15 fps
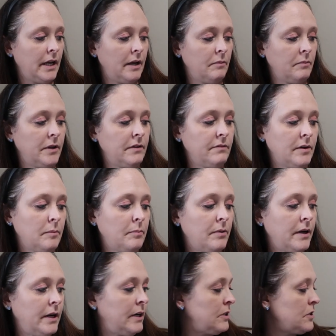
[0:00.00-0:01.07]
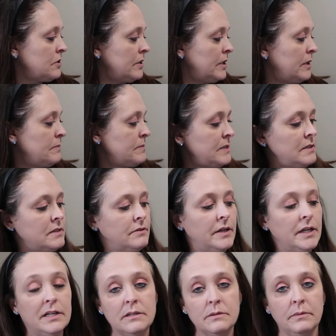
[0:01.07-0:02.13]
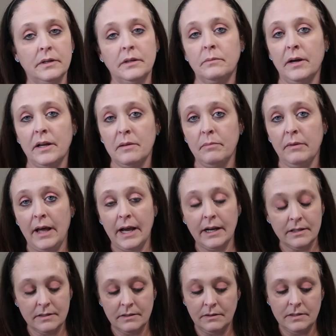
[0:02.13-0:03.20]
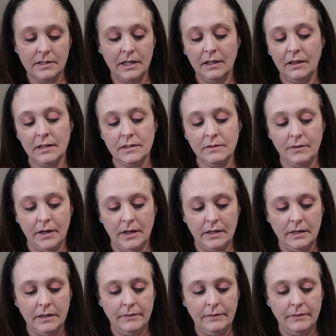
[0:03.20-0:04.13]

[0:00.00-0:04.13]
um, one of our prior trips and so he just wanted to wear the black so I was like that's fine.